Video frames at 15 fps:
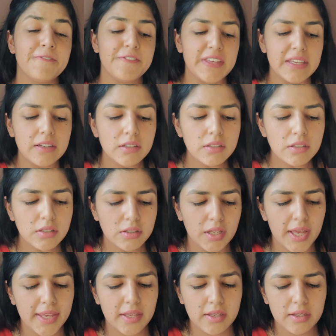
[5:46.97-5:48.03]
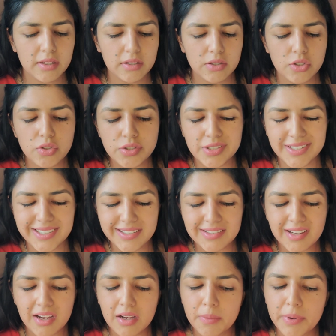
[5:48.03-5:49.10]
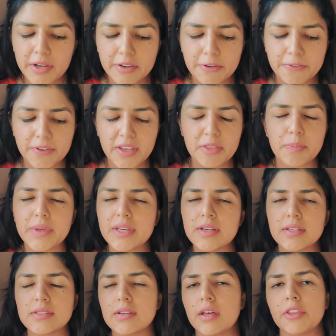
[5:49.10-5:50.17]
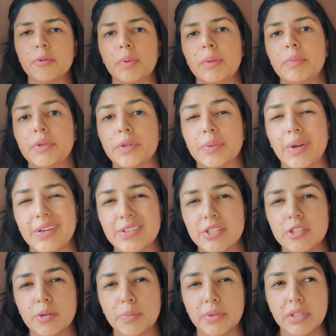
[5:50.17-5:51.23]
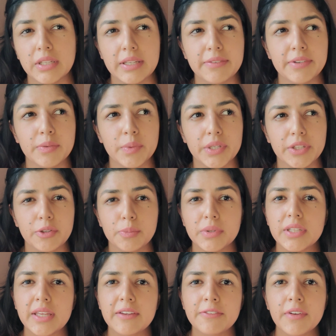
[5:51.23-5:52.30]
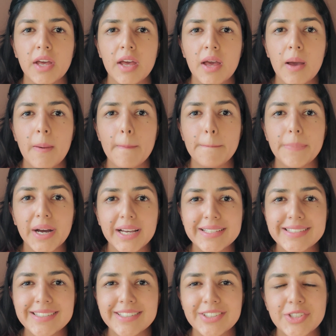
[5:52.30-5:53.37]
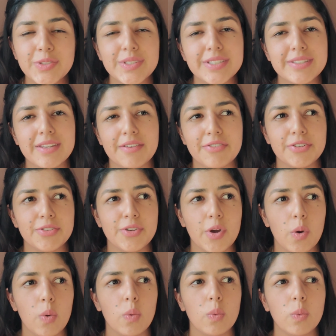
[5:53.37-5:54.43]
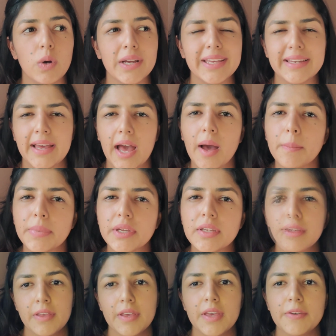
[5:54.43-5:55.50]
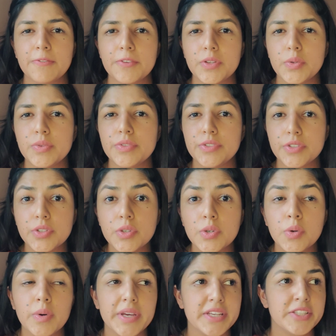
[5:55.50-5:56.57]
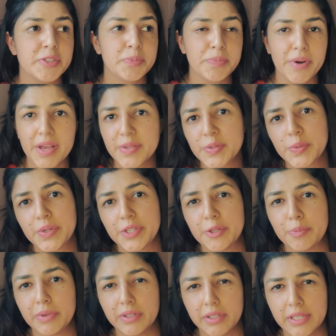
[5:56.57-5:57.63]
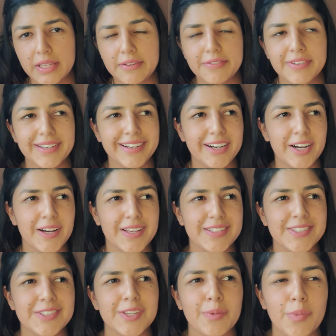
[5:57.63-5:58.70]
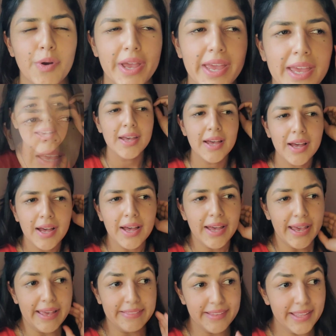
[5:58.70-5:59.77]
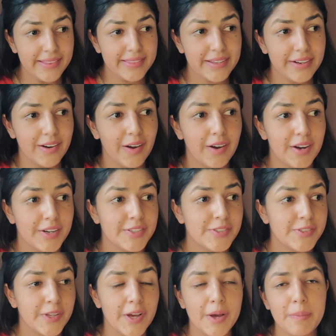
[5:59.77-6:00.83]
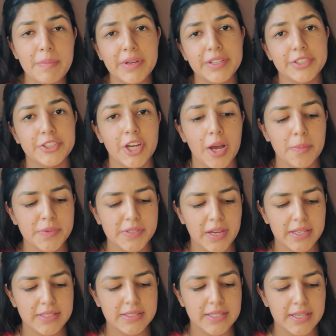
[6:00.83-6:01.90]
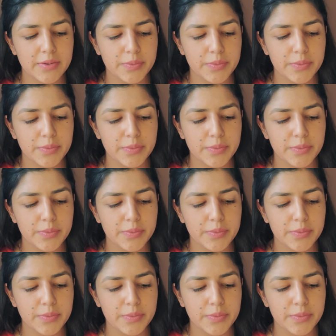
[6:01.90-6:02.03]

feel like you shouldn't talk about your faith because other people around you don't believe in what you believe, but you just never know what can happen if you do express what you believe in some way. And then there are some job sites that